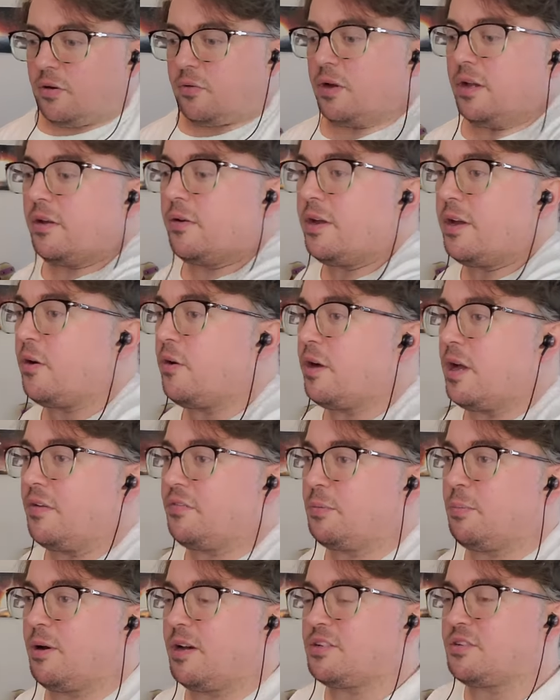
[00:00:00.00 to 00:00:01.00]
Wait, wait, wait. Oh, I
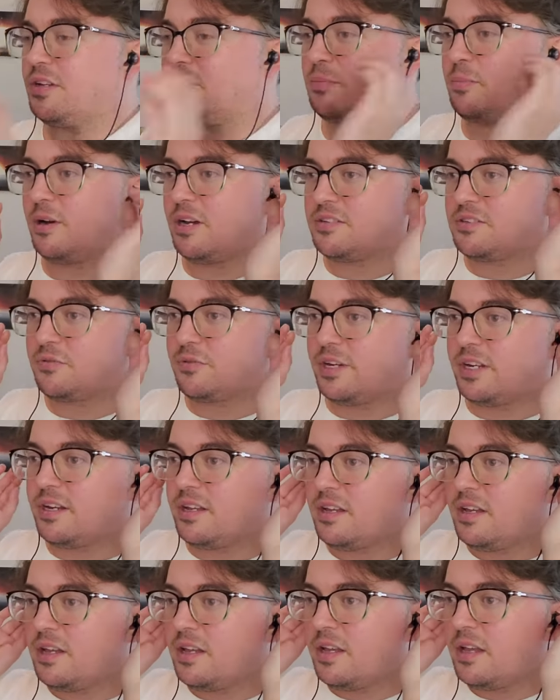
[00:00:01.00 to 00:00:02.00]
have to pause. I have to pause and
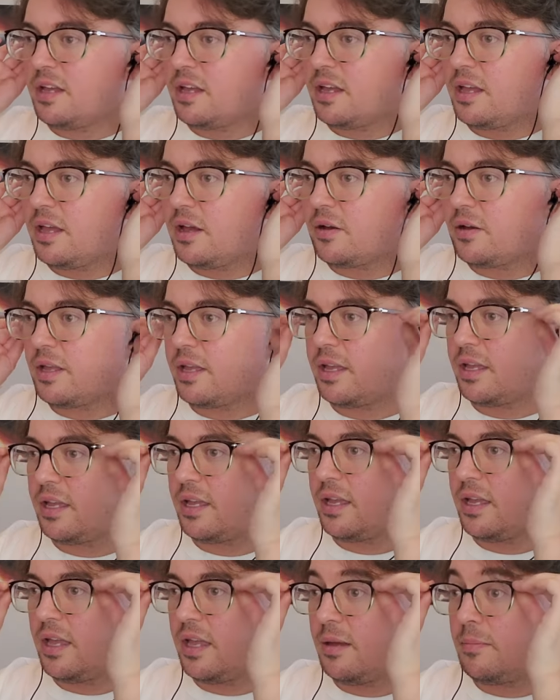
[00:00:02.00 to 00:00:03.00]
read.
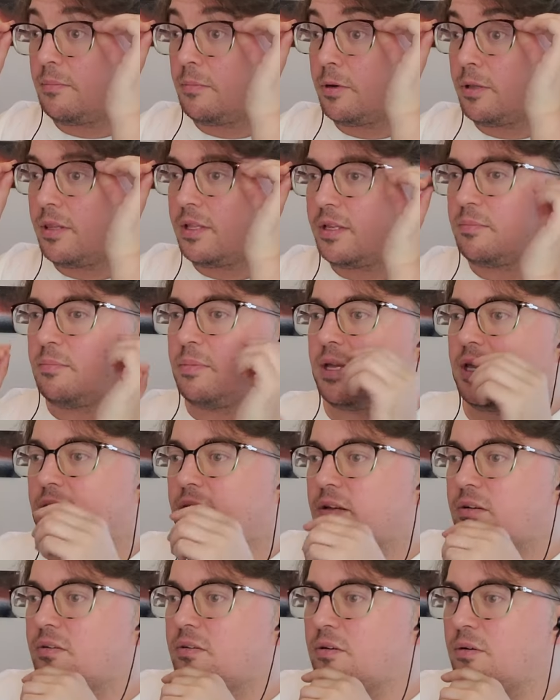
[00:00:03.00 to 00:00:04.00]
Okay, Emberlyn
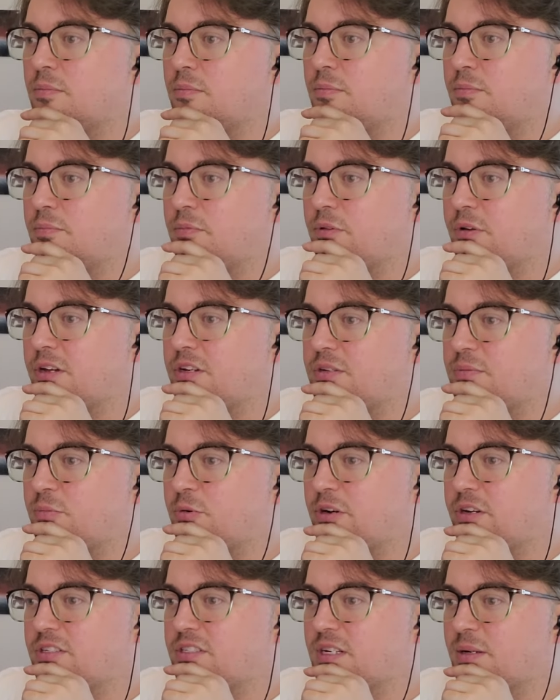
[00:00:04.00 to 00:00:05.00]
Pinkle, location
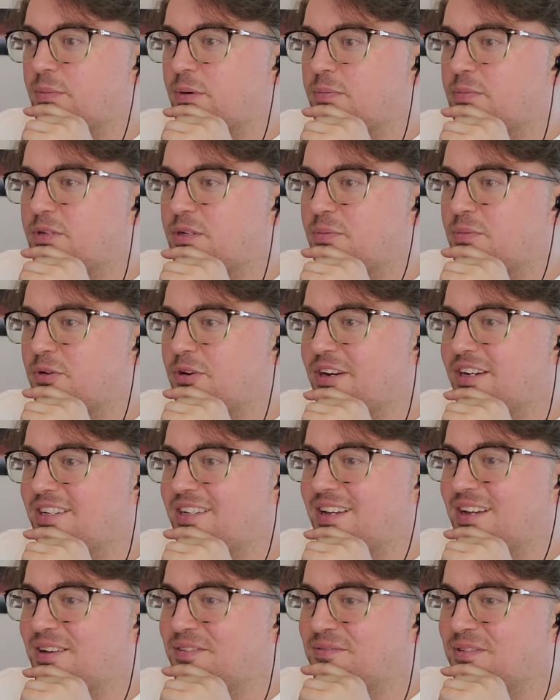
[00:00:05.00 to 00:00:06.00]
boring suburbs in a boring
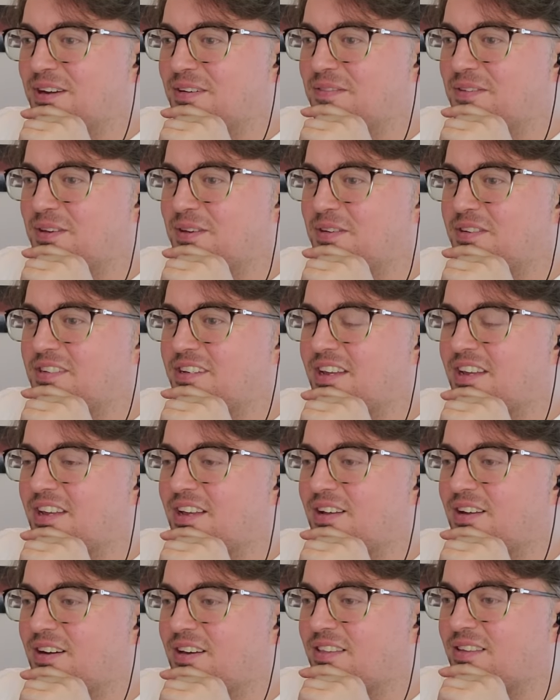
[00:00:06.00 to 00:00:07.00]
town, rough
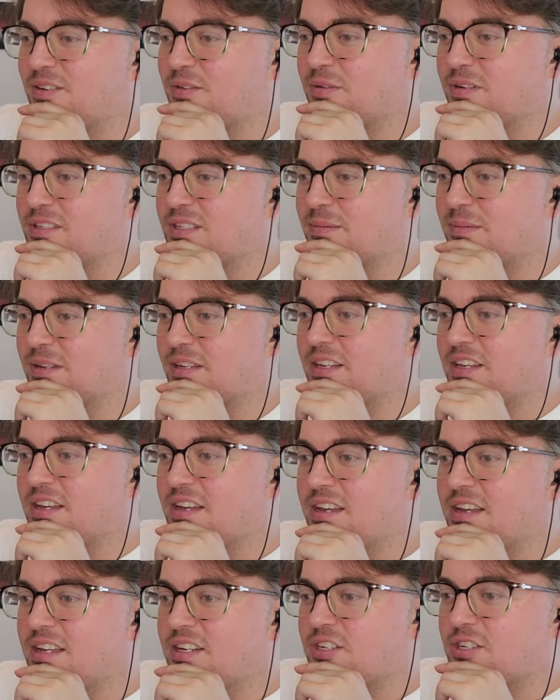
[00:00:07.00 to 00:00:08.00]
USA, gothy 20 something.
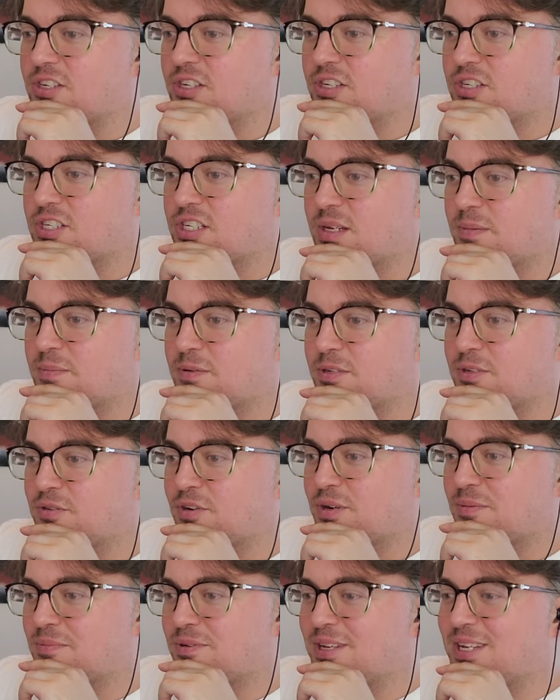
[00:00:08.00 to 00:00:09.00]
She shipped
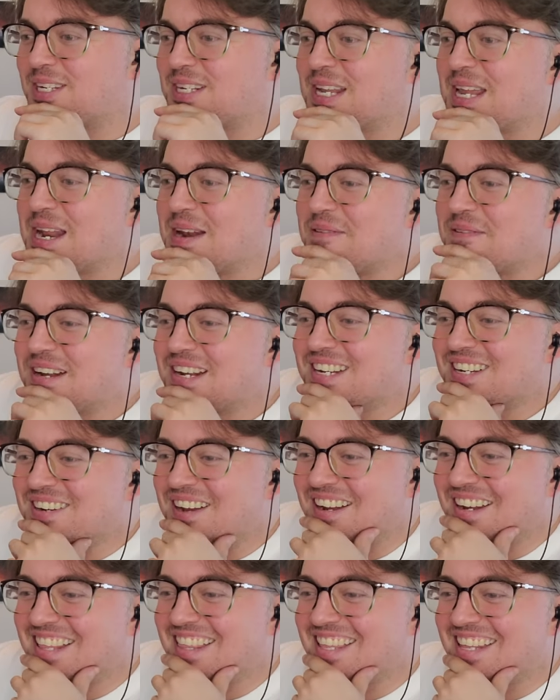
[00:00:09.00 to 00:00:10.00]
Scrimbles
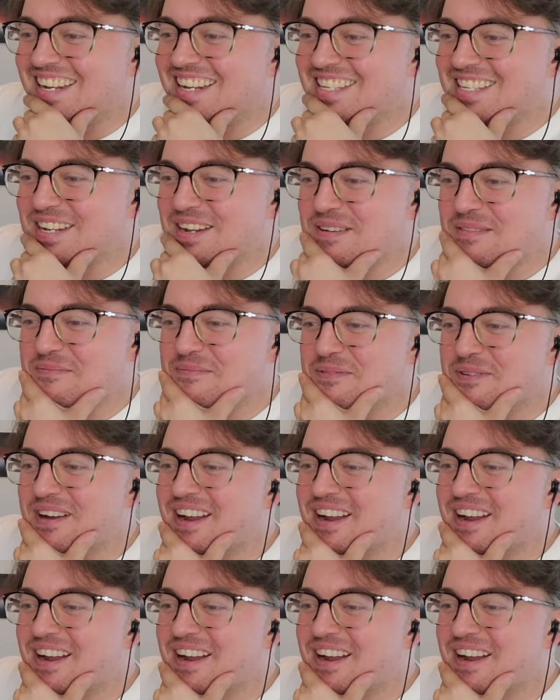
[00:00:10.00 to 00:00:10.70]
Jonathan is the